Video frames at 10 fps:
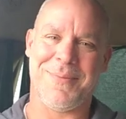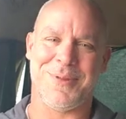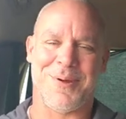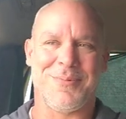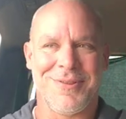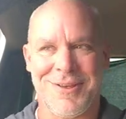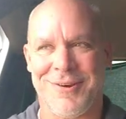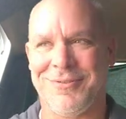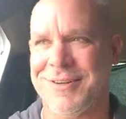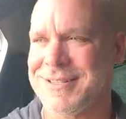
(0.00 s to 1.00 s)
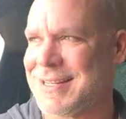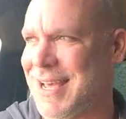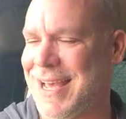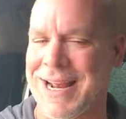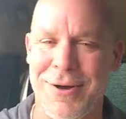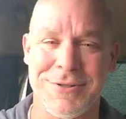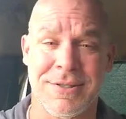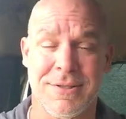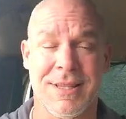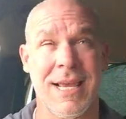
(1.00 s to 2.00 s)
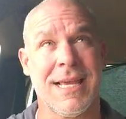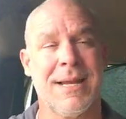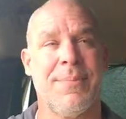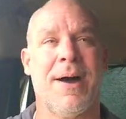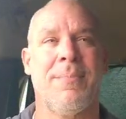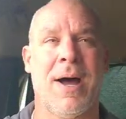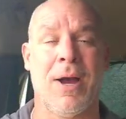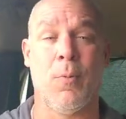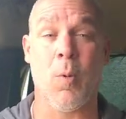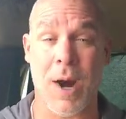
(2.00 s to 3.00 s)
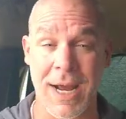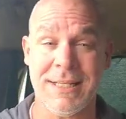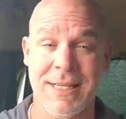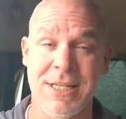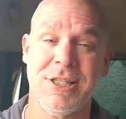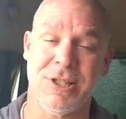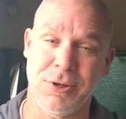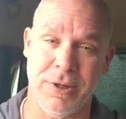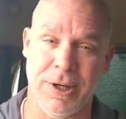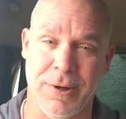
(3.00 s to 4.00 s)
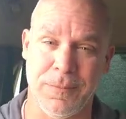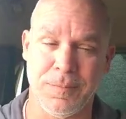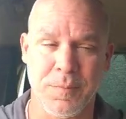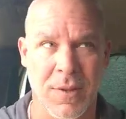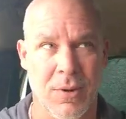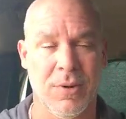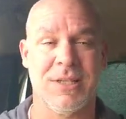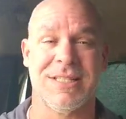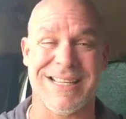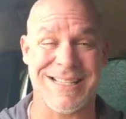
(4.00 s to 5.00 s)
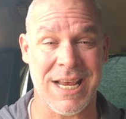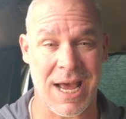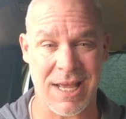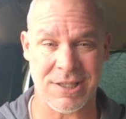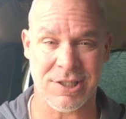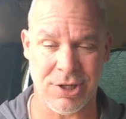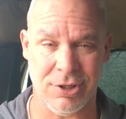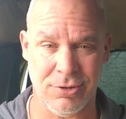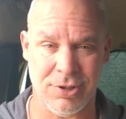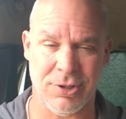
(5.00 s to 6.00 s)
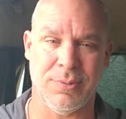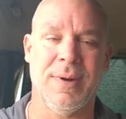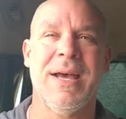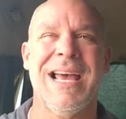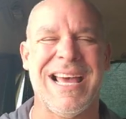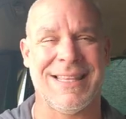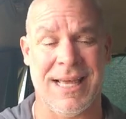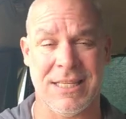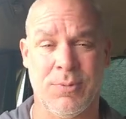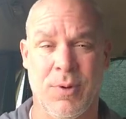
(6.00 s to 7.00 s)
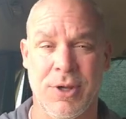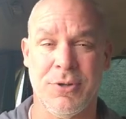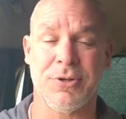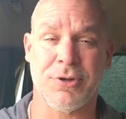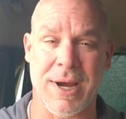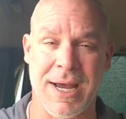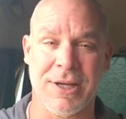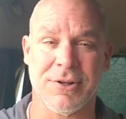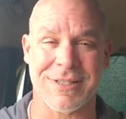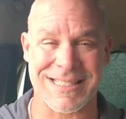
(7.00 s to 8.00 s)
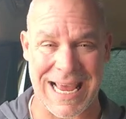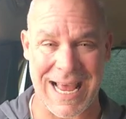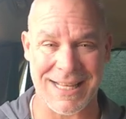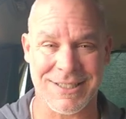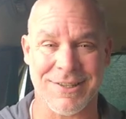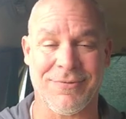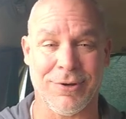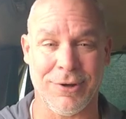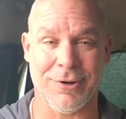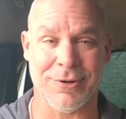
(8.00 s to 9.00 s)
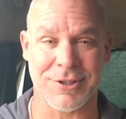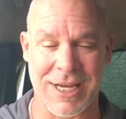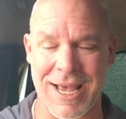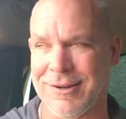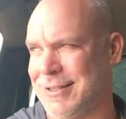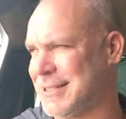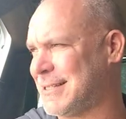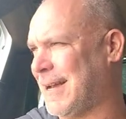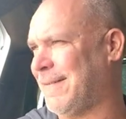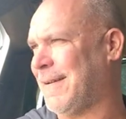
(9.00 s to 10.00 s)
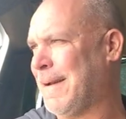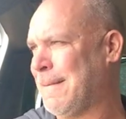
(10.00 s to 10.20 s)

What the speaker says: I'm the Emperor of the Universe. And I was thinking about my YT Studio, which is attached to YouTube. And that's where you track your stats for your channel and stuff.